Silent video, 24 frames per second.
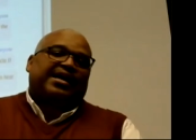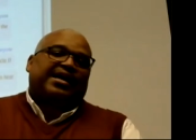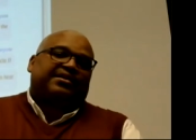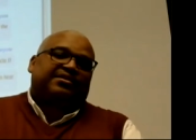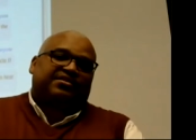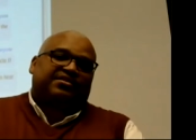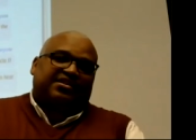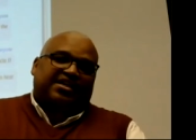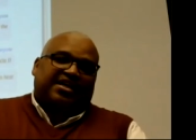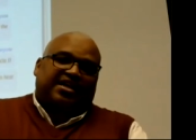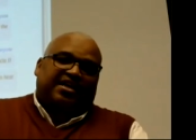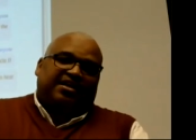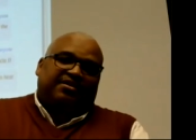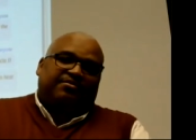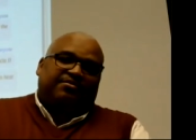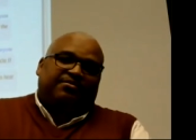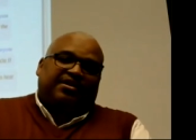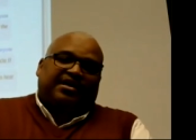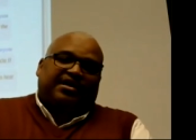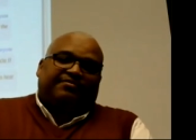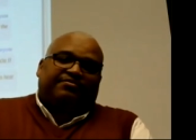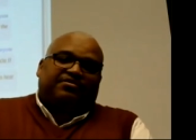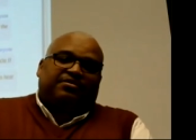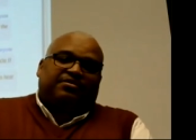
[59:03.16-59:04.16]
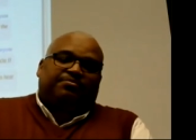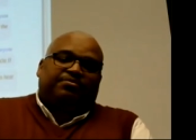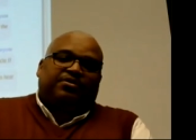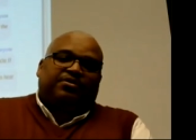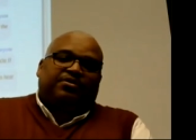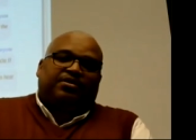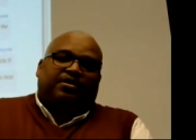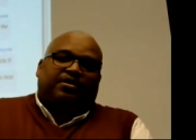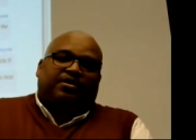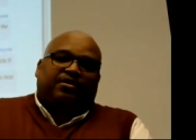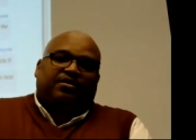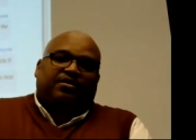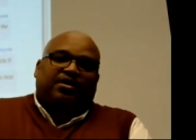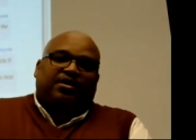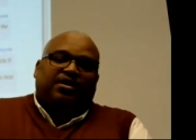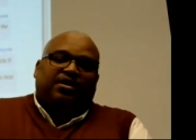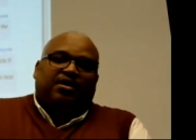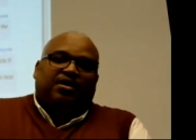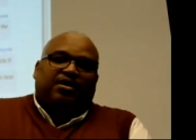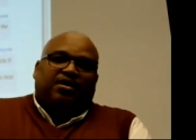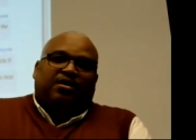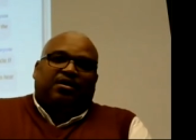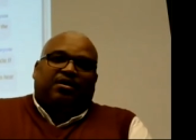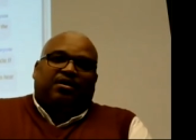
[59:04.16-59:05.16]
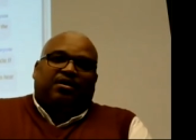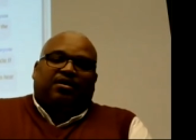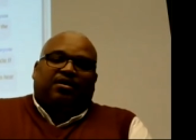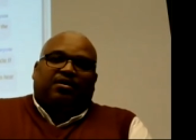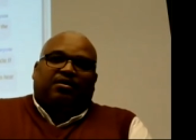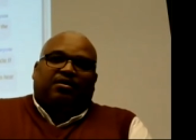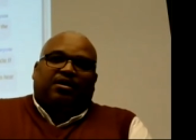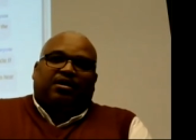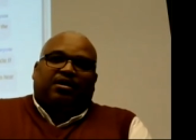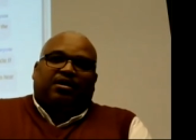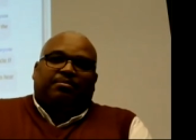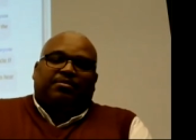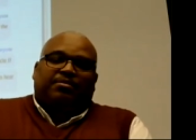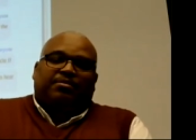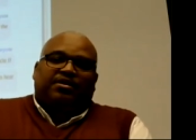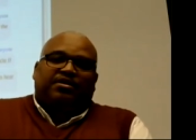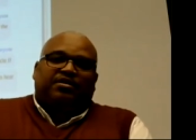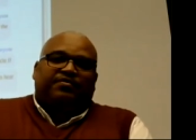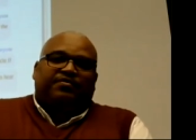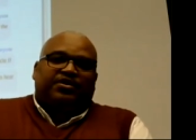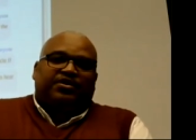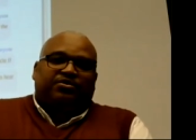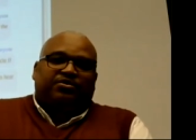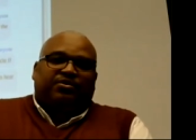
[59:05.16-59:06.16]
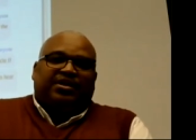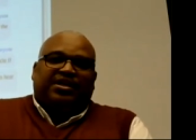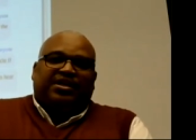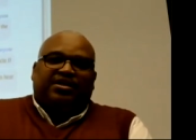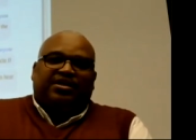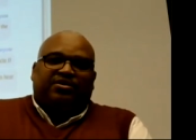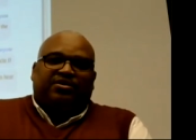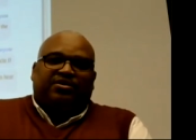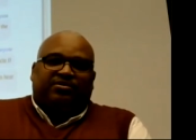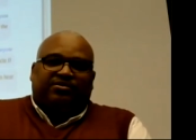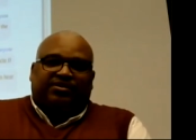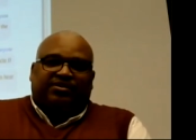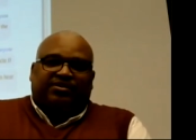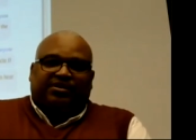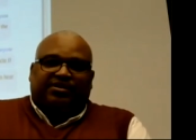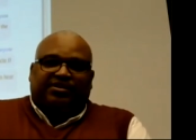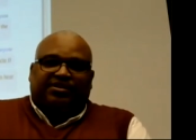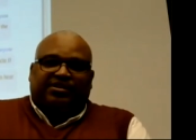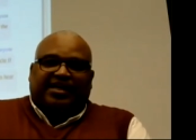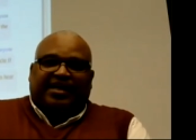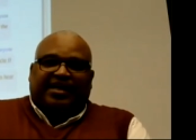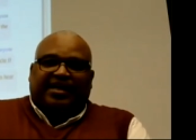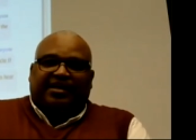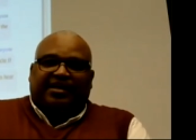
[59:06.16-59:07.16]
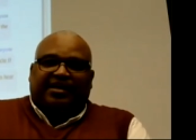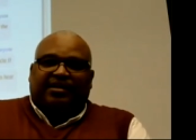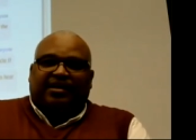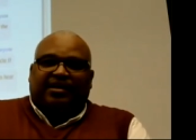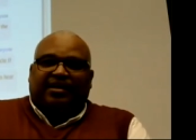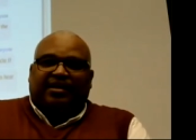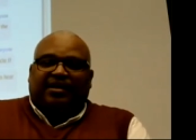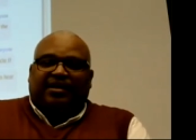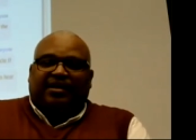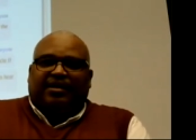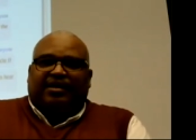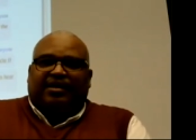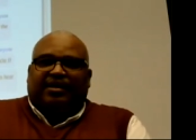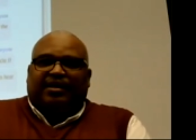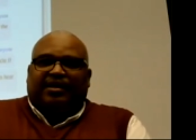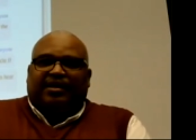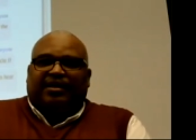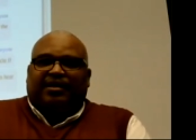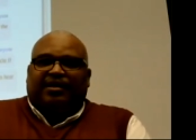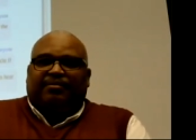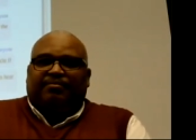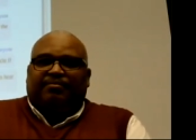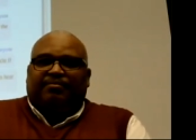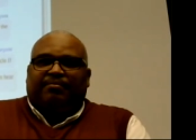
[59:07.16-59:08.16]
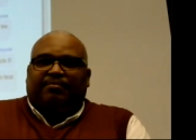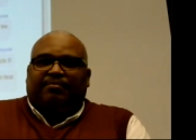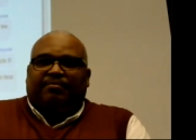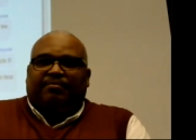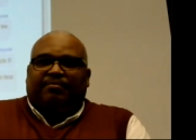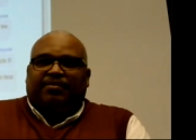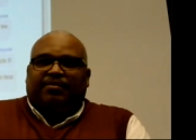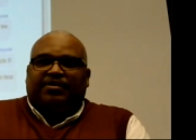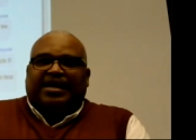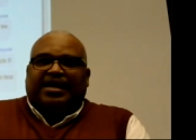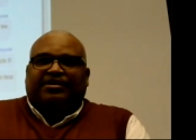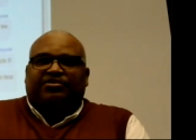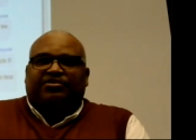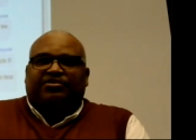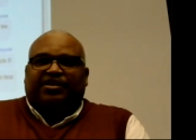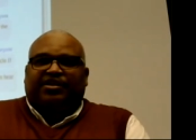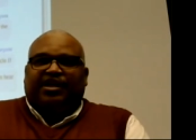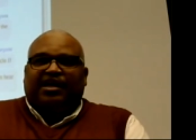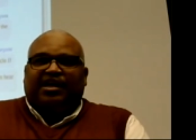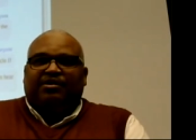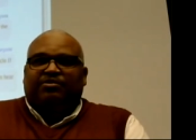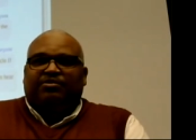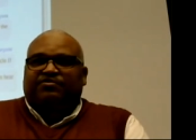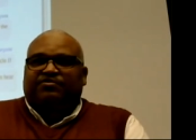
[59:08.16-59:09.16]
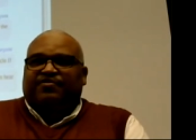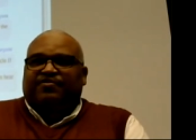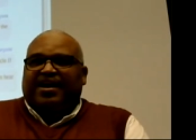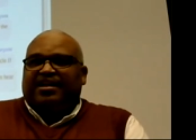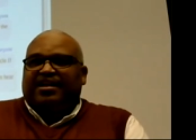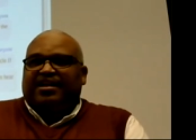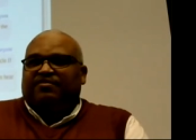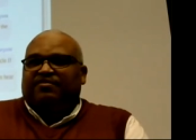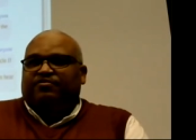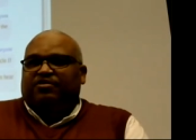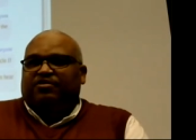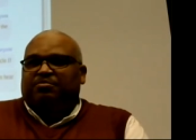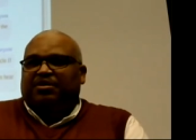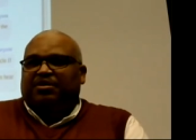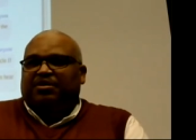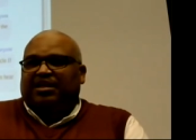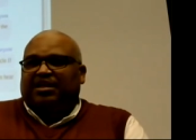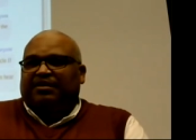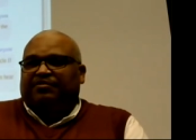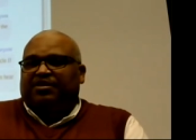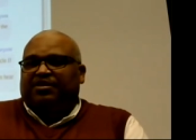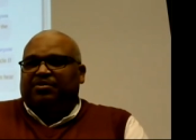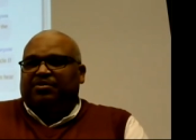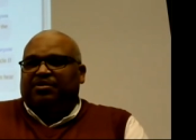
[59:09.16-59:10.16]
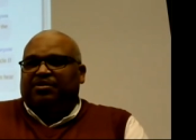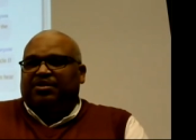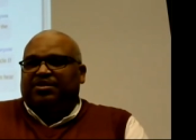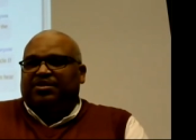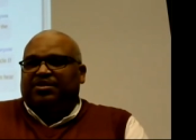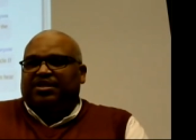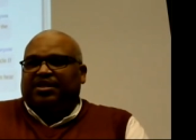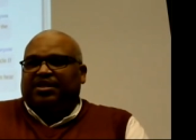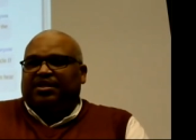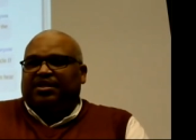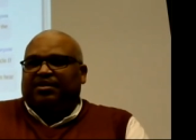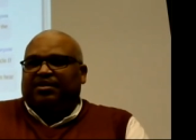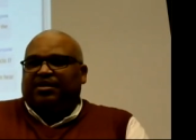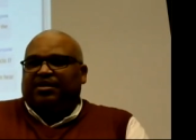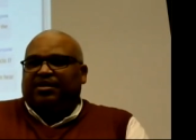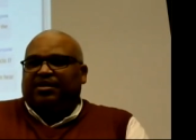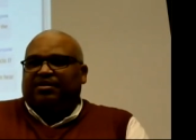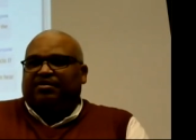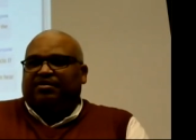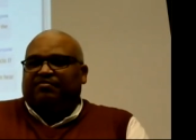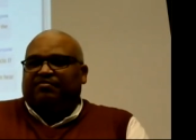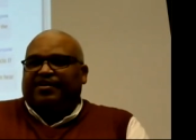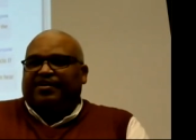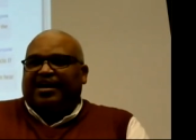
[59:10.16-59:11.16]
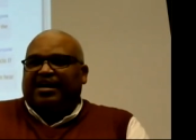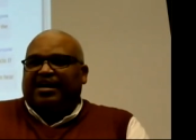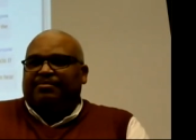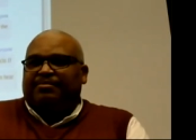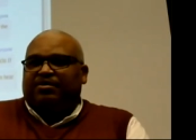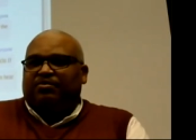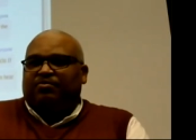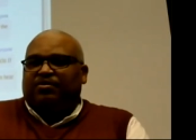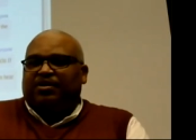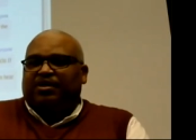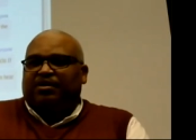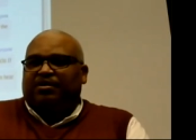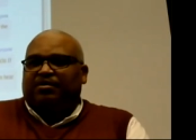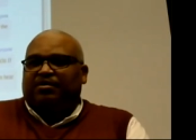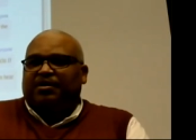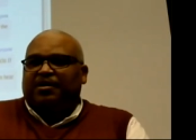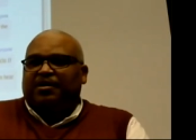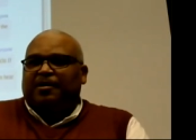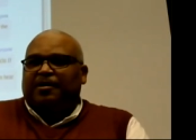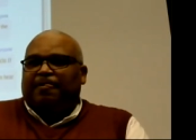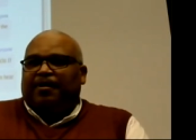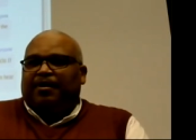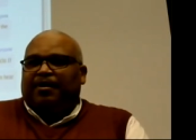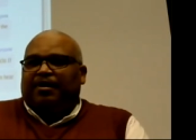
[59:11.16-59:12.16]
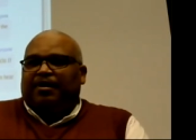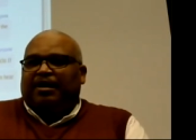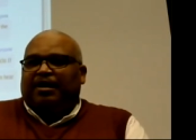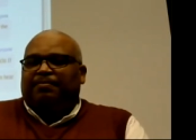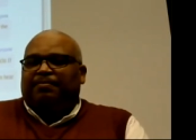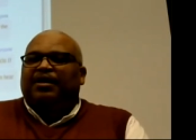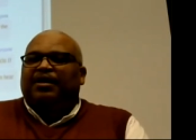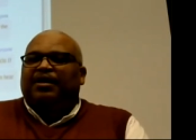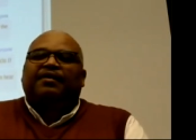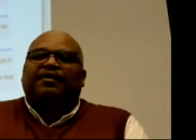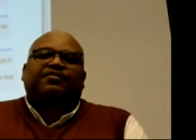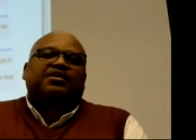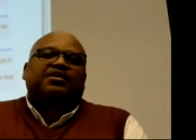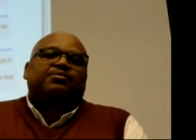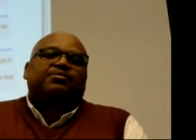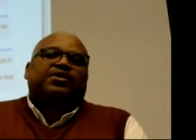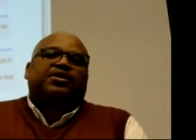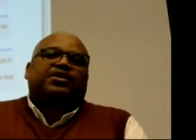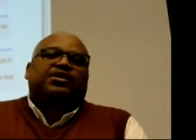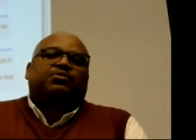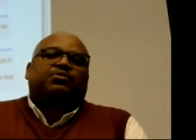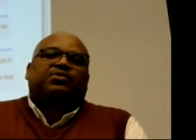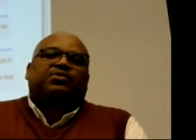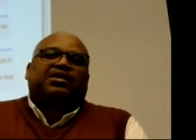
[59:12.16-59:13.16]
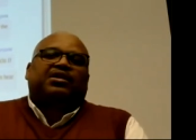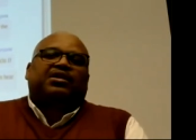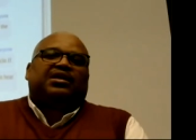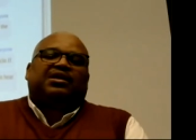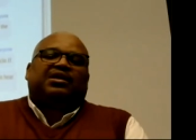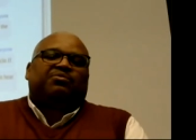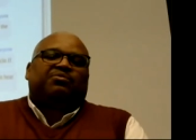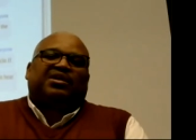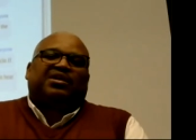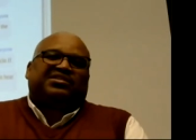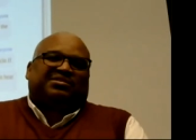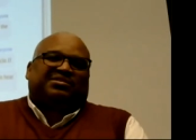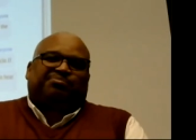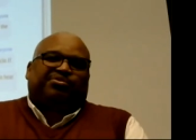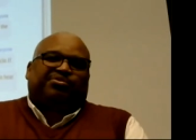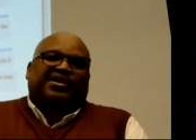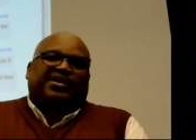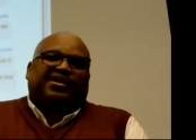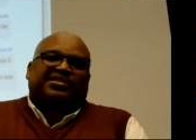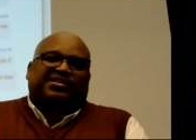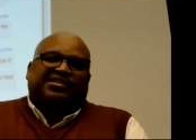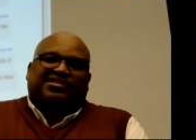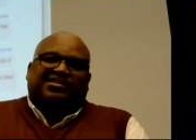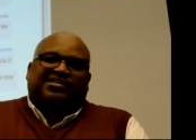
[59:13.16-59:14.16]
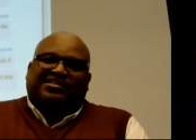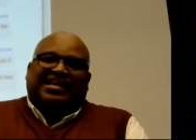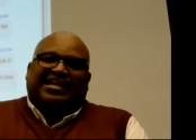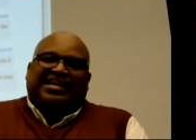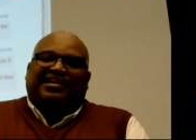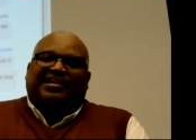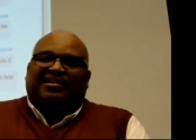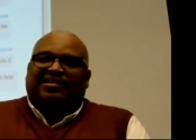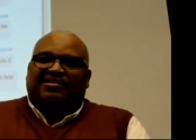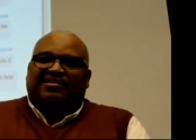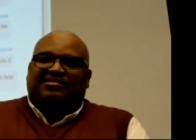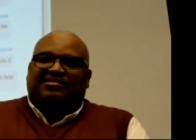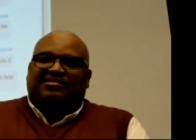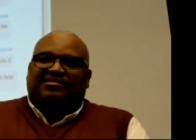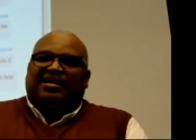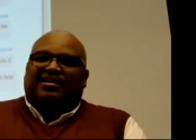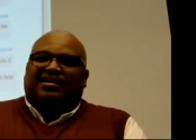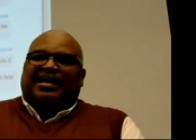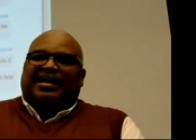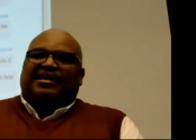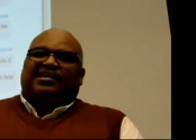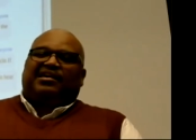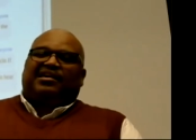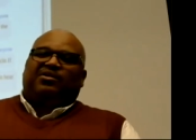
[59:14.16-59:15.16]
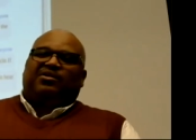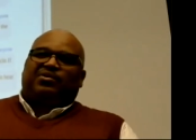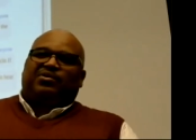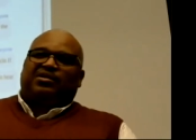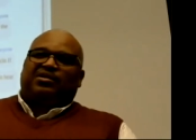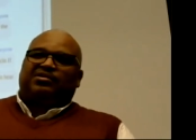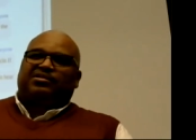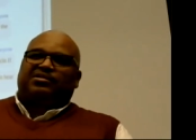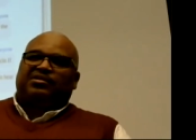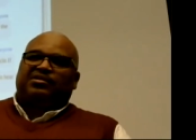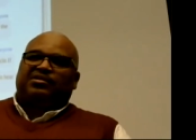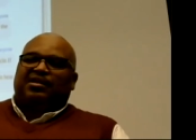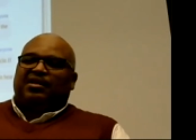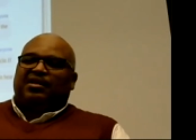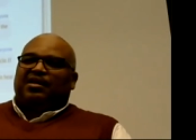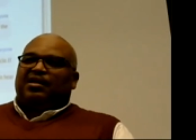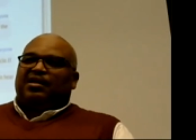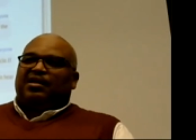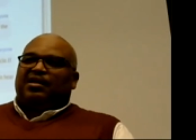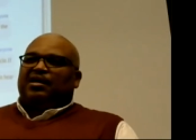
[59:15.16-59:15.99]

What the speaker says: pride aside. We have to put our individual egos aside. Dr. King was fighting for a beloved community in an environment where a beloved community really, it wasn't present. It's not like he was